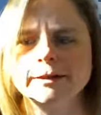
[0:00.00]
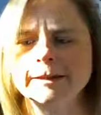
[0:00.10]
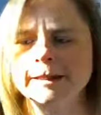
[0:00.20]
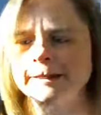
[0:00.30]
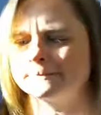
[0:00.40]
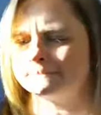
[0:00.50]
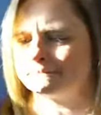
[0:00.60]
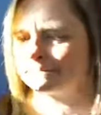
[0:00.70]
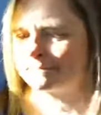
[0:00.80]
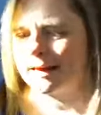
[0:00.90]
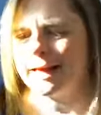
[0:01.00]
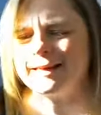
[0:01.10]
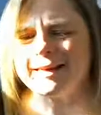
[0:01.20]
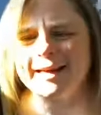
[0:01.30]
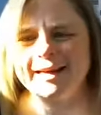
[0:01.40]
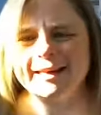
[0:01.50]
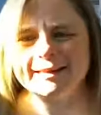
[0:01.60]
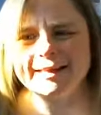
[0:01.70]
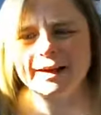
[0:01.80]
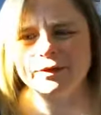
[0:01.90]
Hey Diane, nice
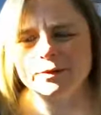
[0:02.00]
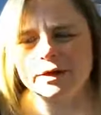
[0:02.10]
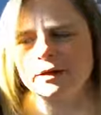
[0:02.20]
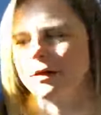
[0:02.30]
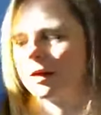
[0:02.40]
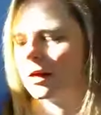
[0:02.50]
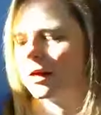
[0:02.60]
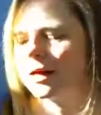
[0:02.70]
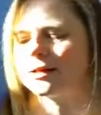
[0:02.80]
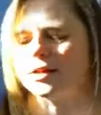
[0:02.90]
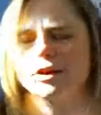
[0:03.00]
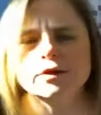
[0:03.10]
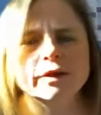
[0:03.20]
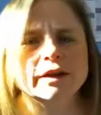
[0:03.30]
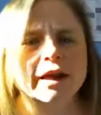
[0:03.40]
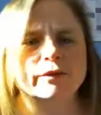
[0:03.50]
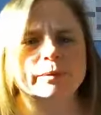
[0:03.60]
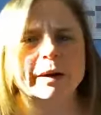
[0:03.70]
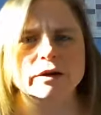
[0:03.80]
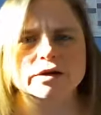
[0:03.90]
to have you here. I started going live with
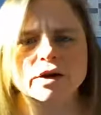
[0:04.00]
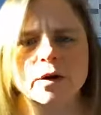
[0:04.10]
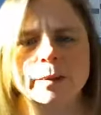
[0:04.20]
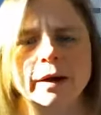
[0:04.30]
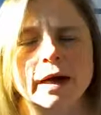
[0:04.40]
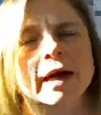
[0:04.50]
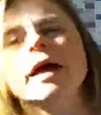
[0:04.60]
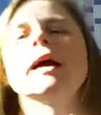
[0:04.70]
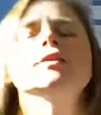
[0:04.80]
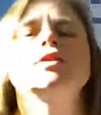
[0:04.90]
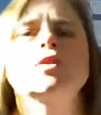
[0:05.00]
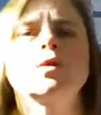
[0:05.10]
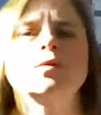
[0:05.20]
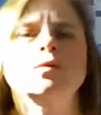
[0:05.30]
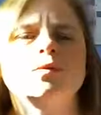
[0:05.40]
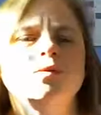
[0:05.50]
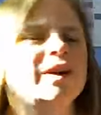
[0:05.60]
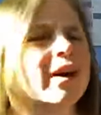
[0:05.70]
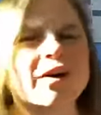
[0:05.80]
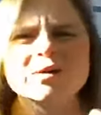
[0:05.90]
Periscope, and so we
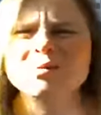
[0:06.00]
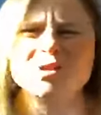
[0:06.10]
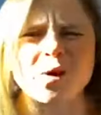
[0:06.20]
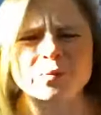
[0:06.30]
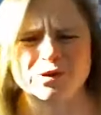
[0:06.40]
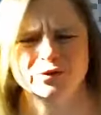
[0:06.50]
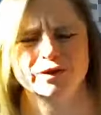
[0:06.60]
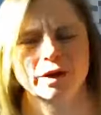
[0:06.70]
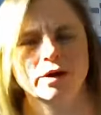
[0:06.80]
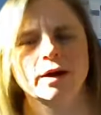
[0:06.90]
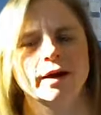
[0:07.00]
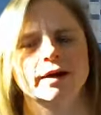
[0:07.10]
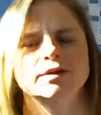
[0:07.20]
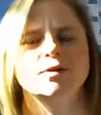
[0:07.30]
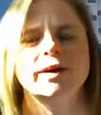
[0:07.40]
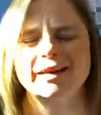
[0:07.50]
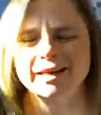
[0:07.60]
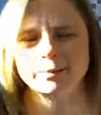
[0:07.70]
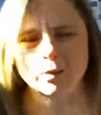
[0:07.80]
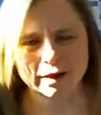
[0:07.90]
call them scopes over there. And so I
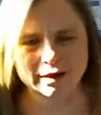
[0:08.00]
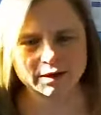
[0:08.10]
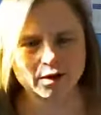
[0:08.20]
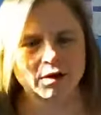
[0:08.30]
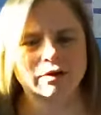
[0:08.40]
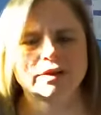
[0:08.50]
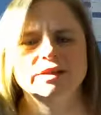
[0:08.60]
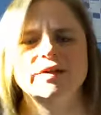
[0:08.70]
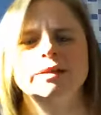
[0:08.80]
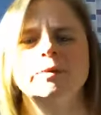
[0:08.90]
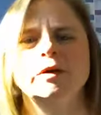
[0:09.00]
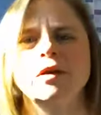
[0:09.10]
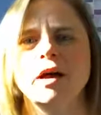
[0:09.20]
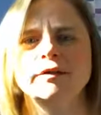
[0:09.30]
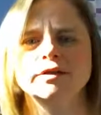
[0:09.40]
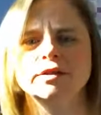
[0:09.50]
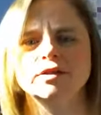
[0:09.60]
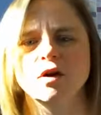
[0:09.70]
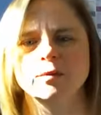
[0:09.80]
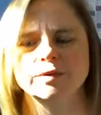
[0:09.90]
keep wanting to call these Facebook Lives
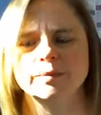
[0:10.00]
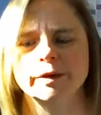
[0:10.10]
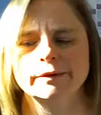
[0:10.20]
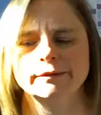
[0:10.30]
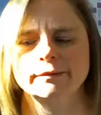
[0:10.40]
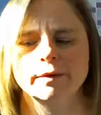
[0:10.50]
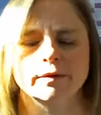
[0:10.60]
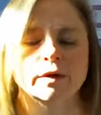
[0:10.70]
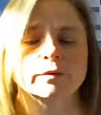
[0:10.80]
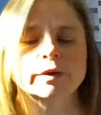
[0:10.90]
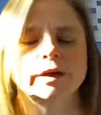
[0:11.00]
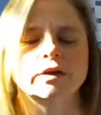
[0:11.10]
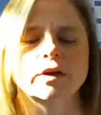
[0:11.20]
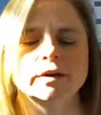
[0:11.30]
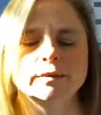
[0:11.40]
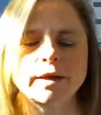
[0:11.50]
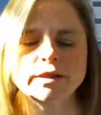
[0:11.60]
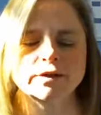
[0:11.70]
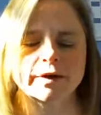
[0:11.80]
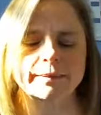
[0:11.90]
scopes, but they're really not. And that's
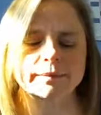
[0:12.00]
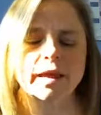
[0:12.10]
all right.